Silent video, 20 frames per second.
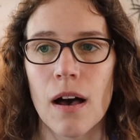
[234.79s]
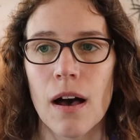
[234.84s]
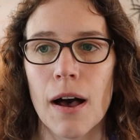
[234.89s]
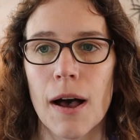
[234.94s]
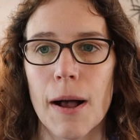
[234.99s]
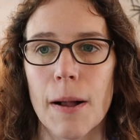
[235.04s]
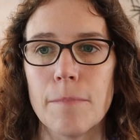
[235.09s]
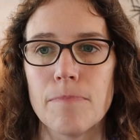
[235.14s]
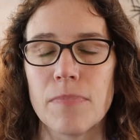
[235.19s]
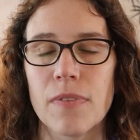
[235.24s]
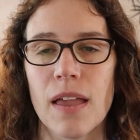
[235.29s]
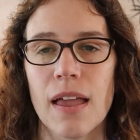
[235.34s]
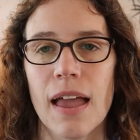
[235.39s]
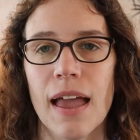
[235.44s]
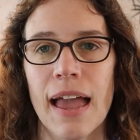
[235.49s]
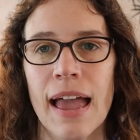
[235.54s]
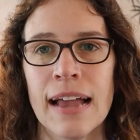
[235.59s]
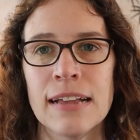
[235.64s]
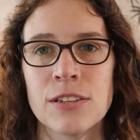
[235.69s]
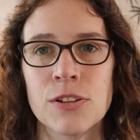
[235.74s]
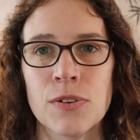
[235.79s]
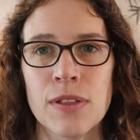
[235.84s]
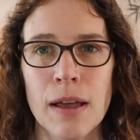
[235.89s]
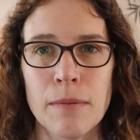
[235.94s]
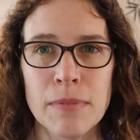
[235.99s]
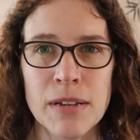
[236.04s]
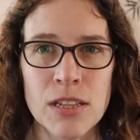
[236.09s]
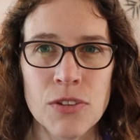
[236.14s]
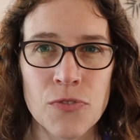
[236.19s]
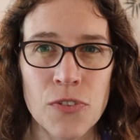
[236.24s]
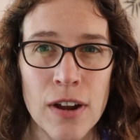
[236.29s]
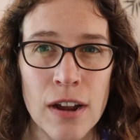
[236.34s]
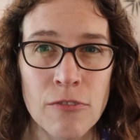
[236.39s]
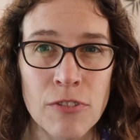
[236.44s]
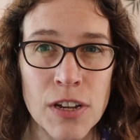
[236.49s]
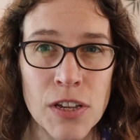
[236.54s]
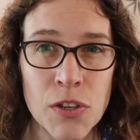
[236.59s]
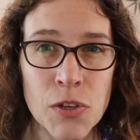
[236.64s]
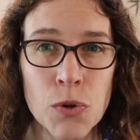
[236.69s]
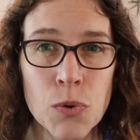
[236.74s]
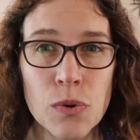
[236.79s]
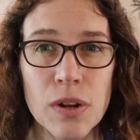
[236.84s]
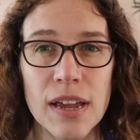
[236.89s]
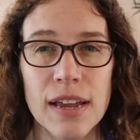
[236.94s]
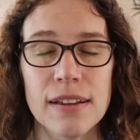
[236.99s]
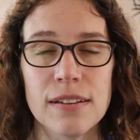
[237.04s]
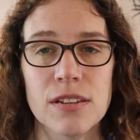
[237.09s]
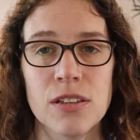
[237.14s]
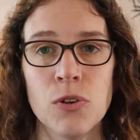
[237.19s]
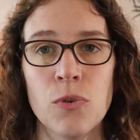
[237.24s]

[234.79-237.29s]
And so that means for every unit,